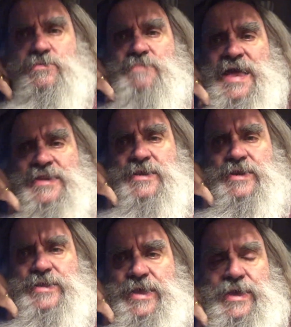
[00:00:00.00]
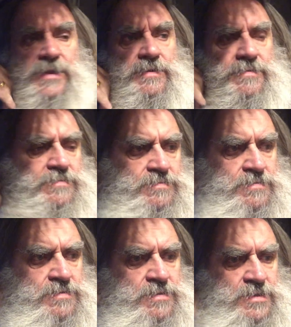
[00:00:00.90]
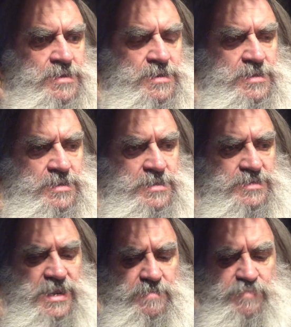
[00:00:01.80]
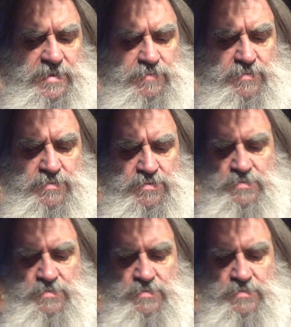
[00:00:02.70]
and Mandy today, telling people